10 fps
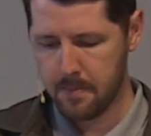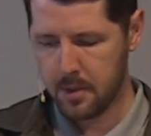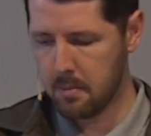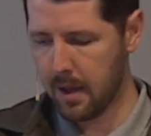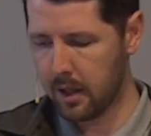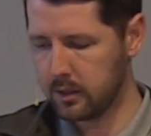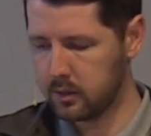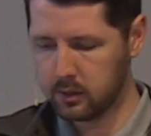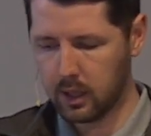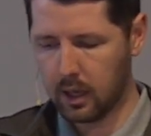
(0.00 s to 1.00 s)
And malice
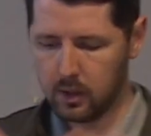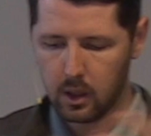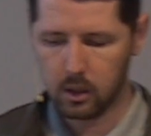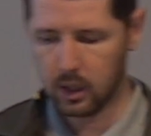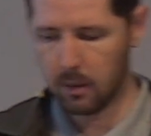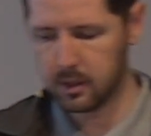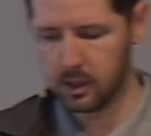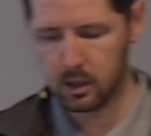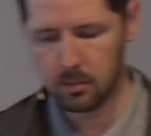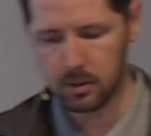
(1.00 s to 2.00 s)
is kind of an all encompassing
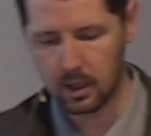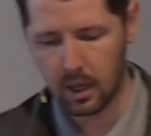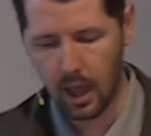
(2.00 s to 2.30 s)
term to say